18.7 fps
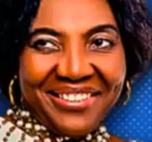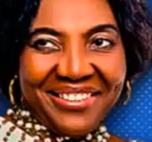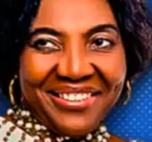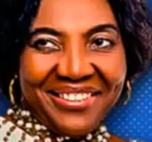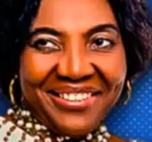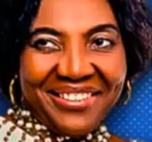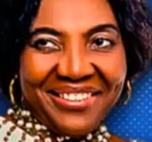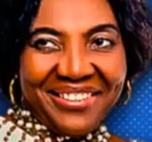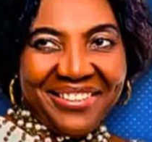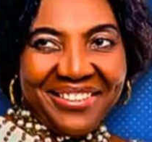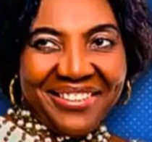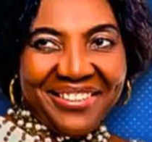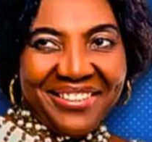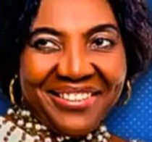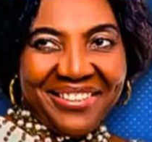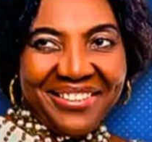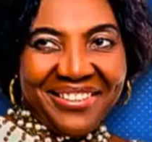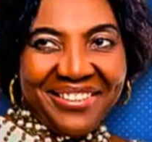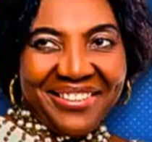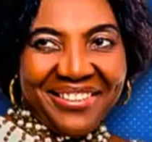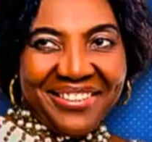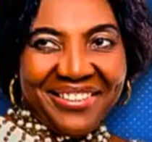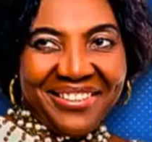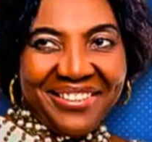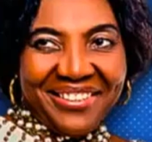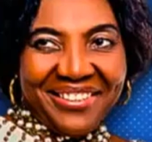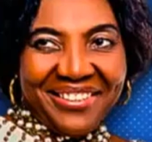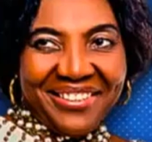
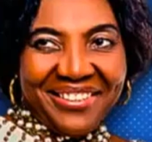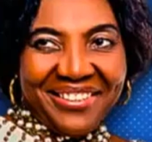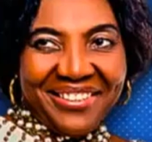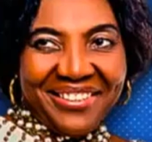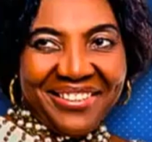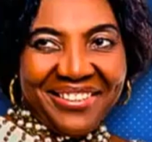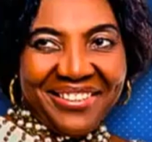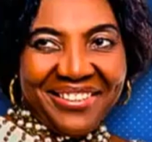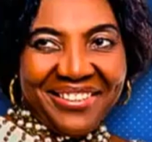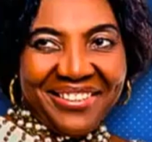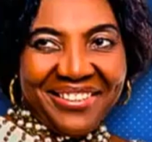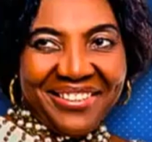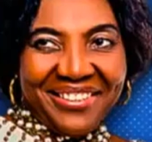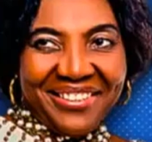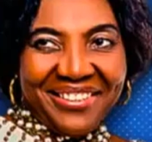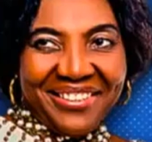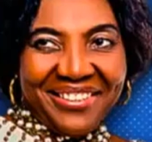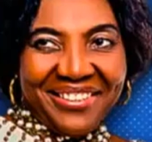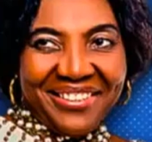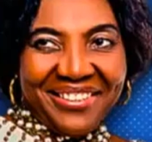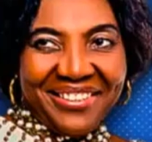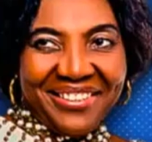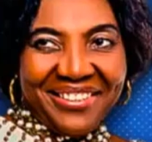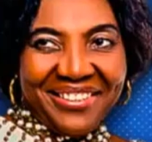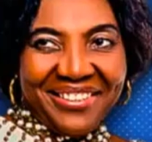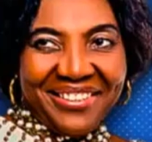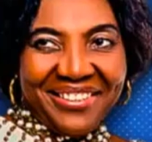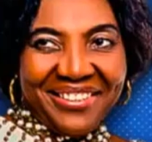
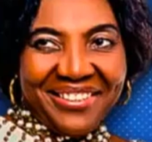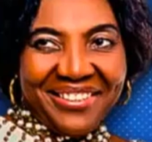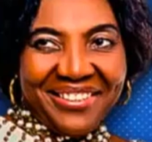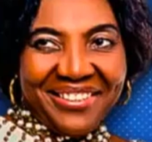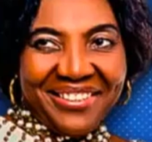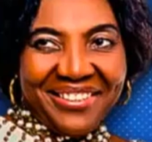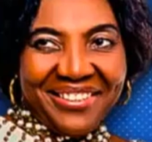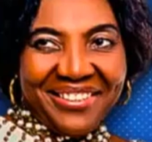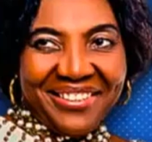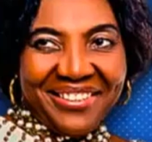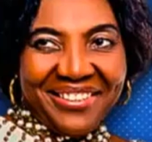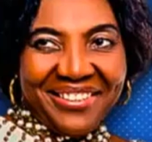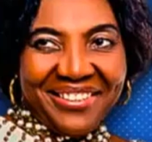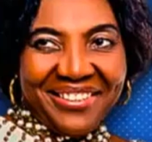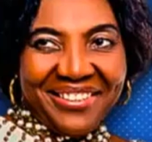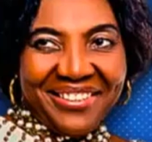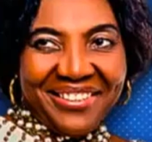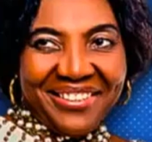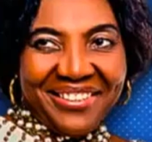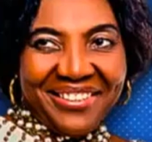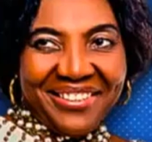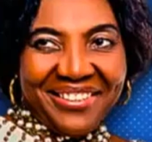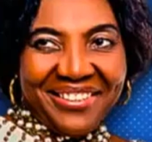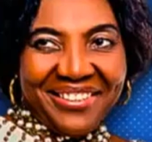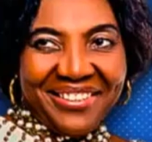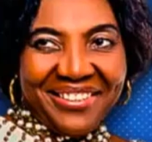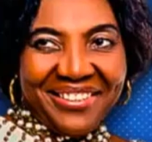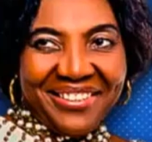
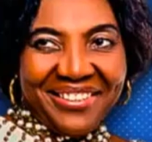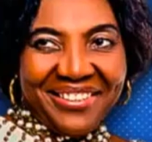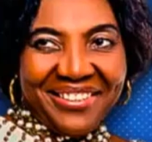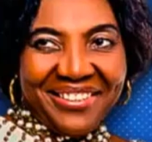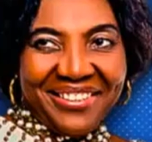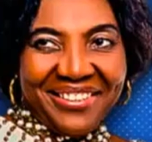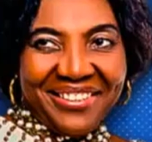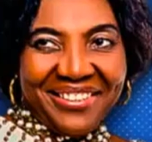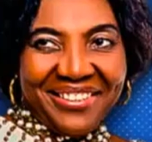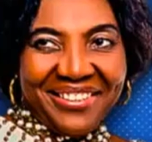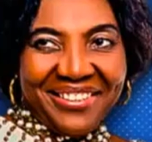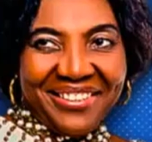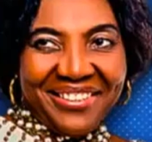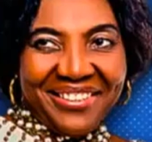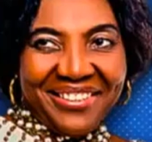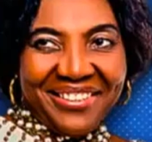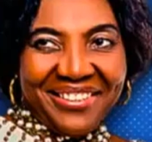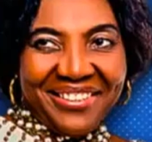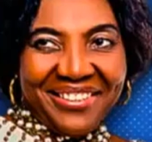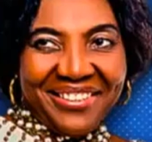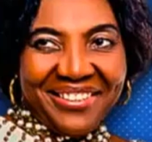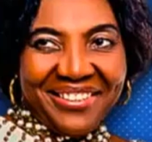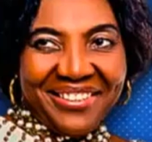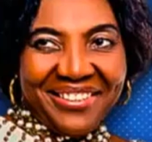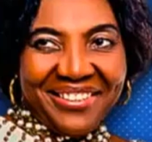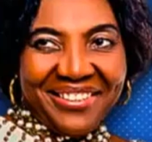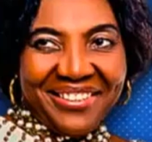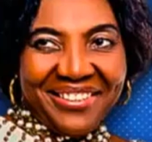
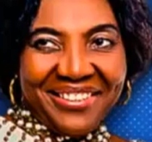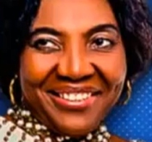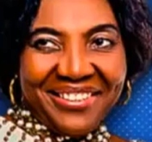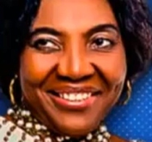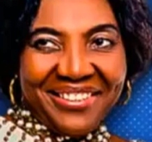[no speech]